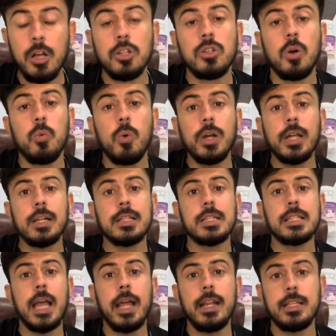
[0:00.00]
Now, what are the
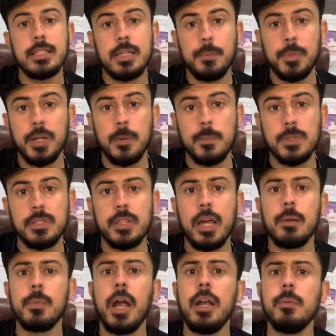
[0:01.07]
signs and symptoms?
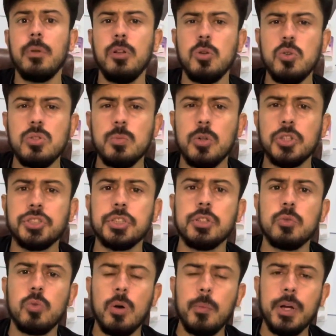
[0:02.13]
There might be loose
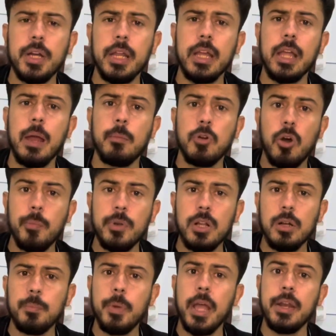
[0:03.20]
motion, vomiting,
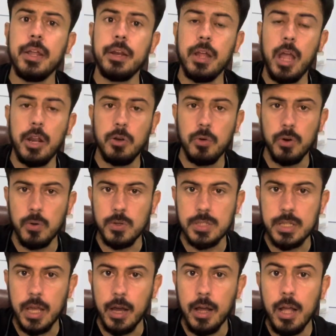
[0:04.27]
abdominal pain, and
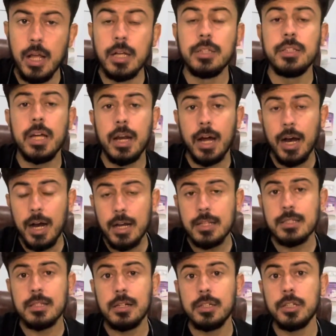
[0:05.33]
anorexia. There are
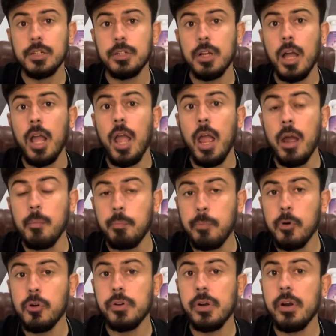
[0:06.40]
certain
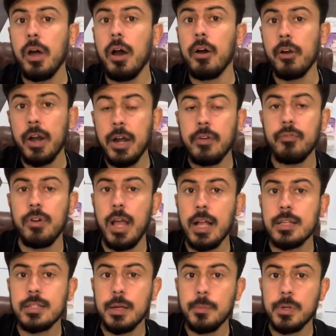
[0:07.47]
important red
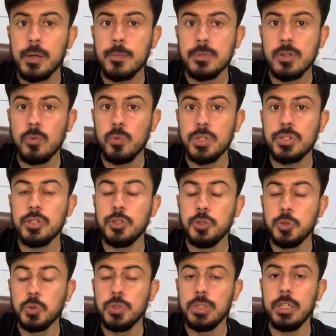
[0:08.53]
flag symptoms which
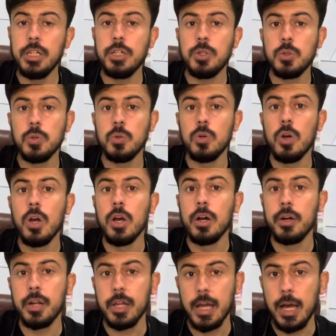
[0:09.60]
you need to
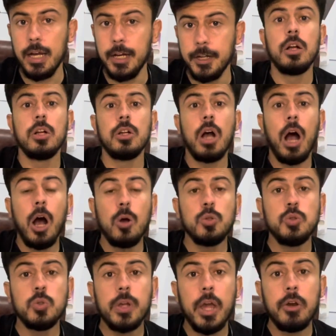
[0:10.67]
recollect. How
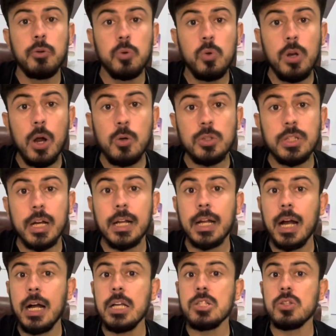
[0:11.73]
you can rule out the
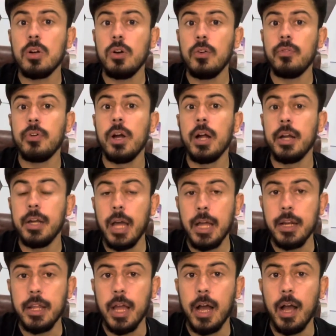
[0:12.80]
cause of
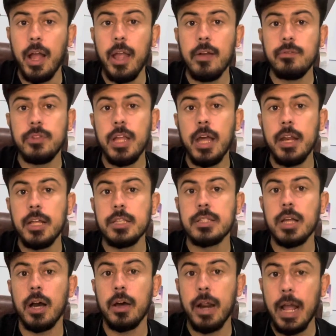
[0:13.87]
diarrhea? If there
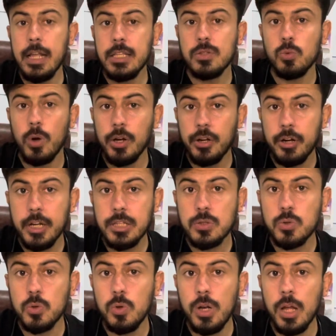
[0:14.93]
is a rise watery
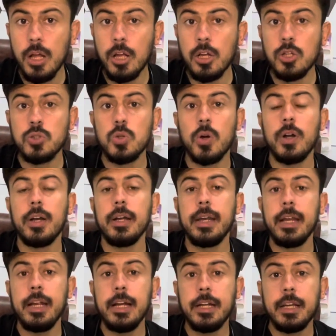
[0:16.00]
stool, so
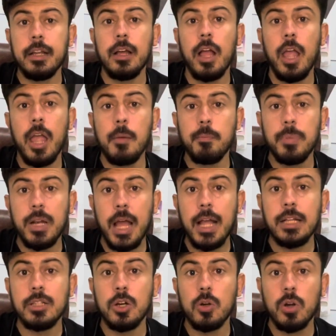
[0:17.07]
it
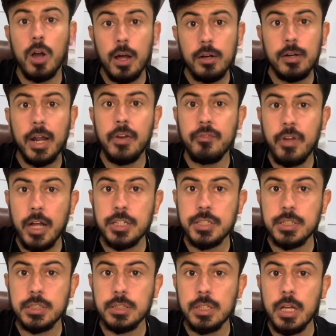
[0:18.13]
implies a cholera
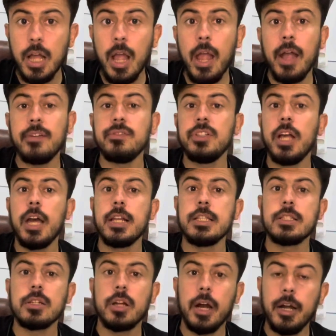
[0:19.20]
infection. If there
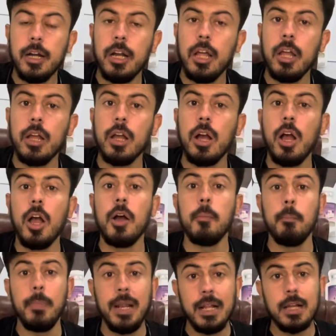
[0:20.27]
is curdling
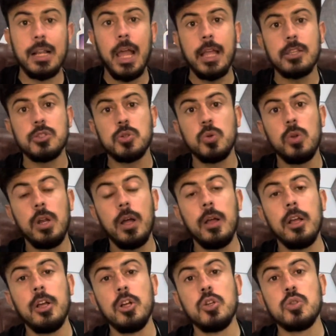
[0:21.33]
milk-like stool,
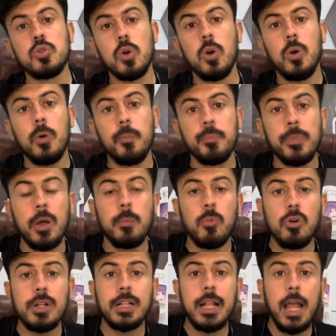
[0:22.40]
so
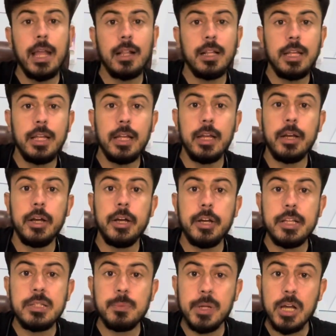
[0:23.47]
most likely it
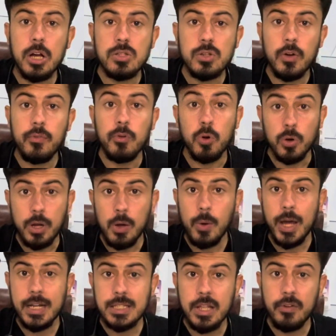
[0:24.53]
is because of
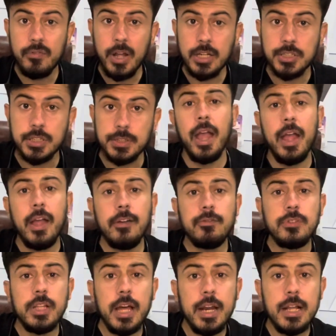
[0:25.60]
rotavirus infection.
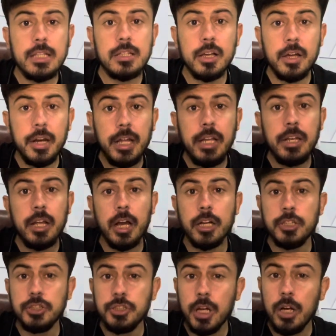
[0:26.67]
If there is green,
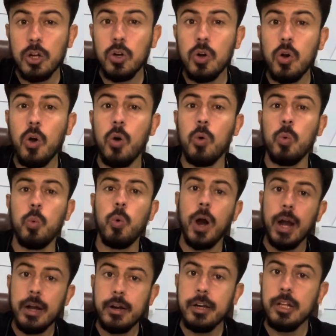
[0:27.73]
yellow,
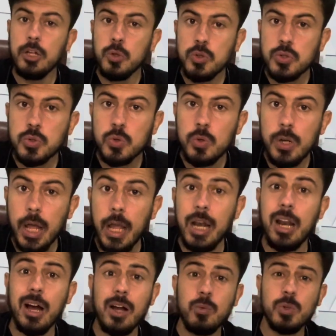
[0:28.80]
watery loose stool
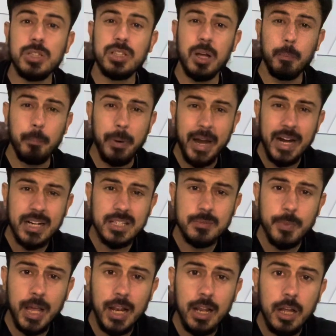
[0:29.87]
along with the bad
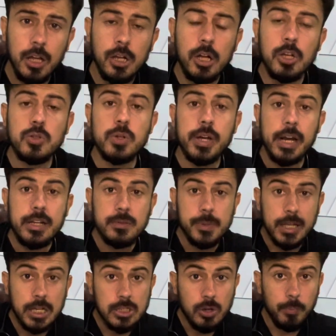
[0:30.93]
smell, so that is
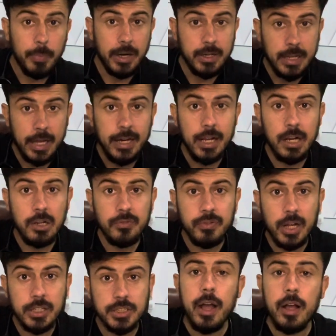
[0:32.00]
because of bacterial
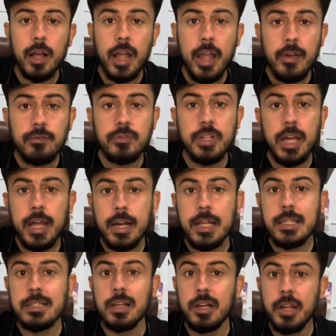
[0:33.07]
infection. If there
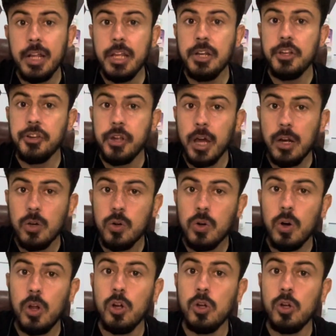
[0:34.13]
is green, yellow